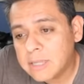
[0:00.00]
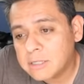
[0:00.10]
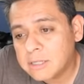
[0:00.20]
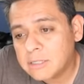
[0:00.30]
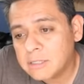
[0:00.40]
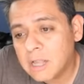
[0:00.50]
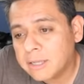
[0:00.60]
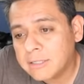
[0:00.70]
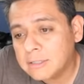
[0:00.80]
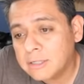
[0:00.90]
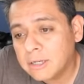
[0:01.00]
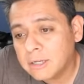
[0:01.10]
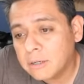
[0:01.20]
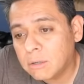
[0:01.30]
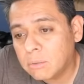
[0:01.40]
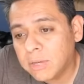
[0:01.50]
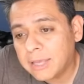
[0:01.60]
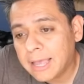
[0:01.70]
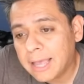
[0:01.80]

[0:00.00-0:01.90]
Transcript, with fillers: Tesla stock is gonna go way